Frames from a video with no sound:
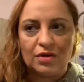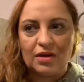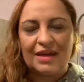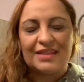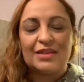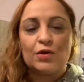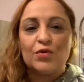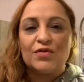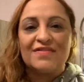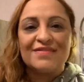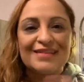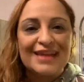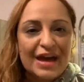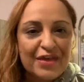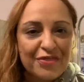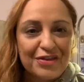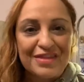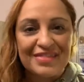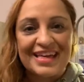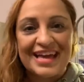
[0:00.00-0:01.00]
Like there was
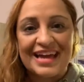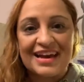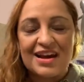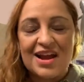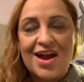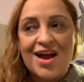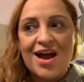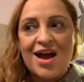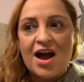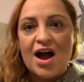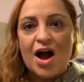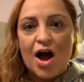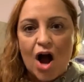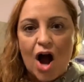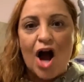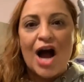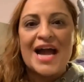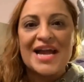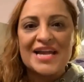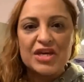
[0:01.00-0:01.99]
nothing that
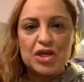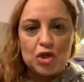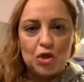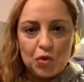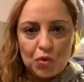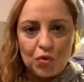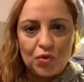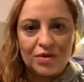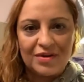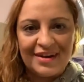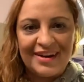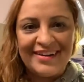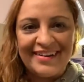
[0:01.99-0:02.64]
I knew.